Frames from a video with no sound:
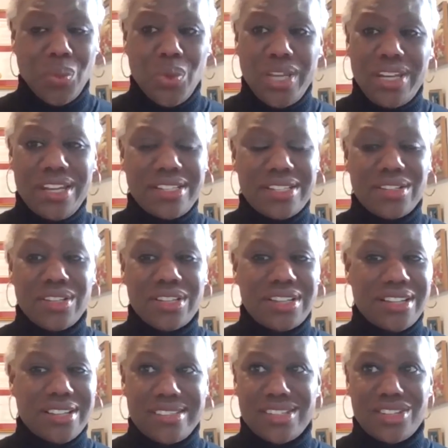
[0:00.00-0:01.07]
We need to
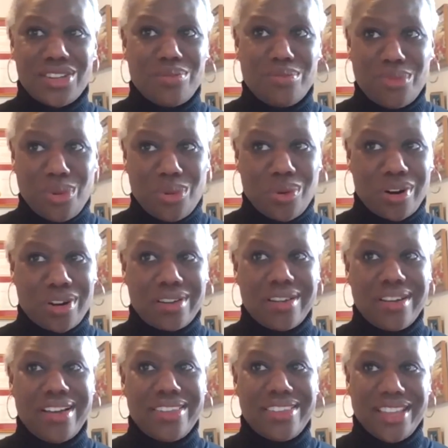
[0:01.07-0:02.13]
consider more
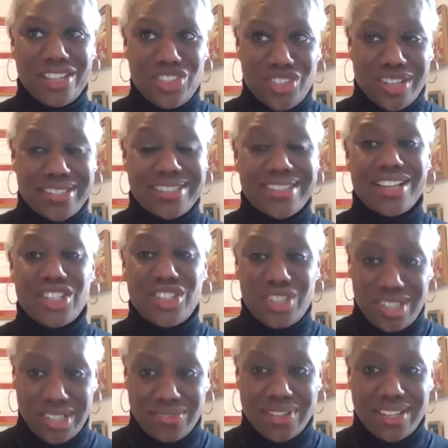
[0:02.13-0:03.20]
than just
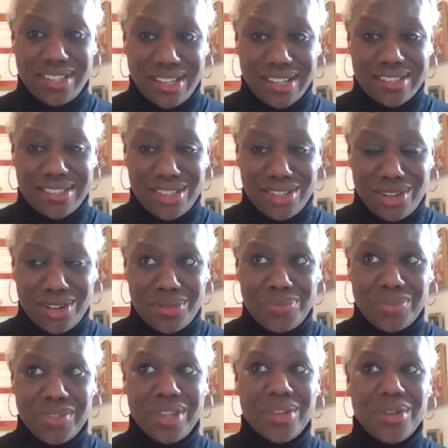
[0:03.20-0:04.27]
achieving net zero,
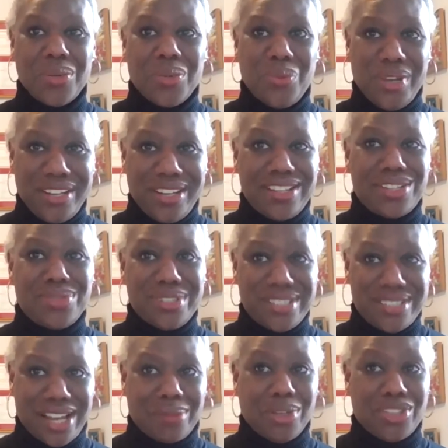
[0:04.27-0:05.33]
we need to
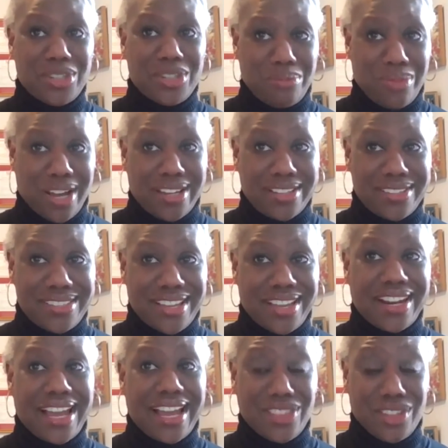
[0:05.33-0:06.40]
establish a
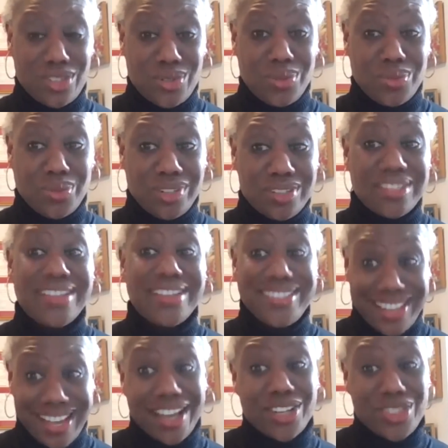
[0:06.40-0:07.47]
mindset and the tools
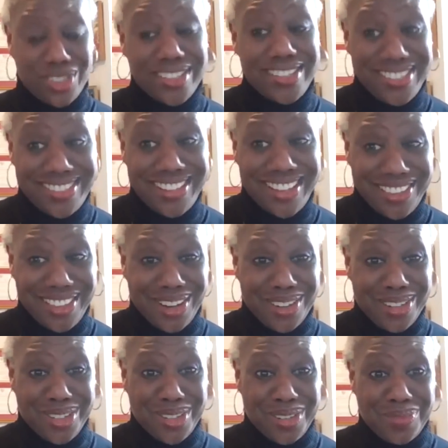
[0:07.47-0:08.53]
to actually stay there
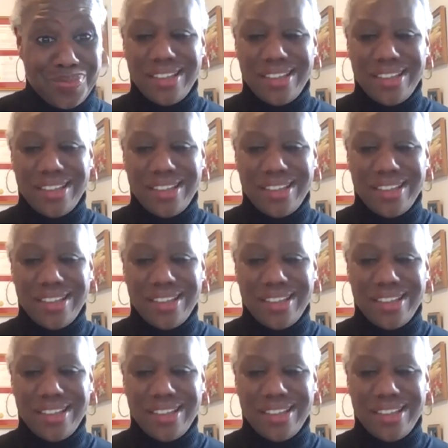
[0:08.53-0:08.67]
too.